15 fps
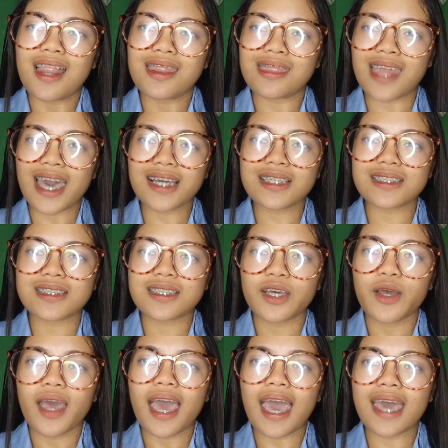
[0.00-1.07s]
Next,
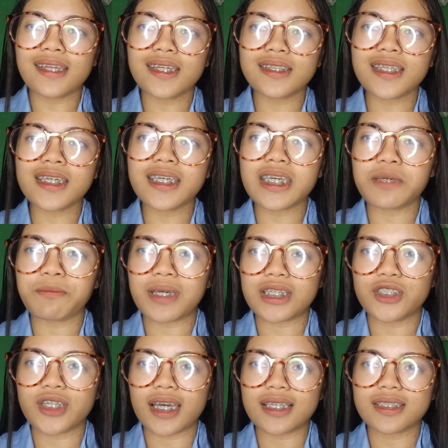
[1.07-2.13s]
editing
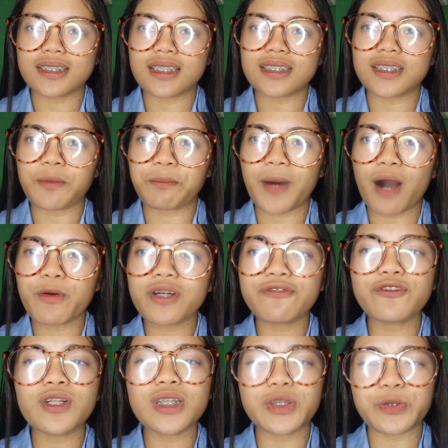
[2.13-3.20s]
images is a
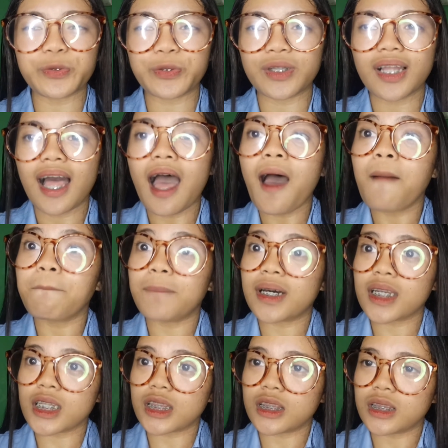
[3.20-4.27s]
powerful tool,
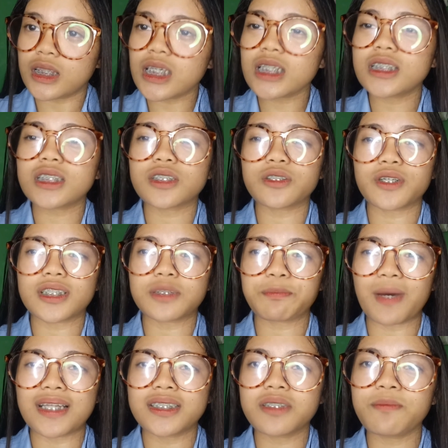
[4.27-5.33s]
but it needs the
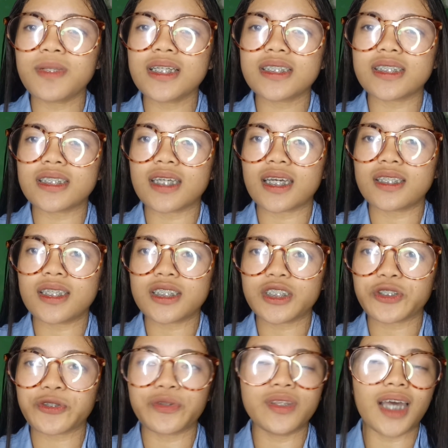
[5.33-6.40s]
responsibility and it
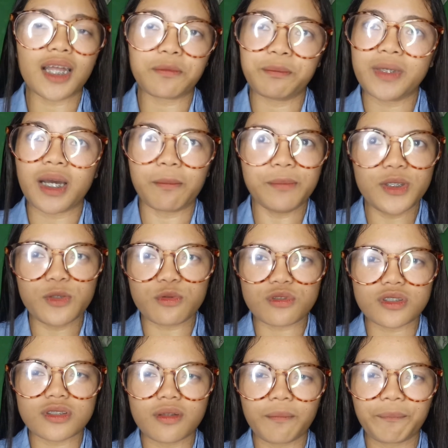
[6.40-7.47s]
should not be
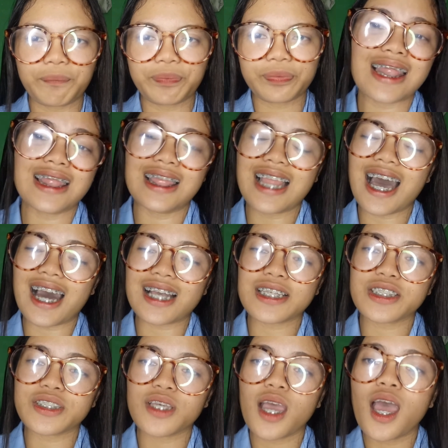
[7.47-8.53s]
abused. And
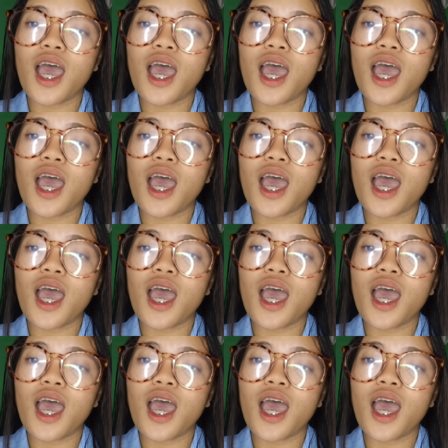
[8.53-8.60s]
last,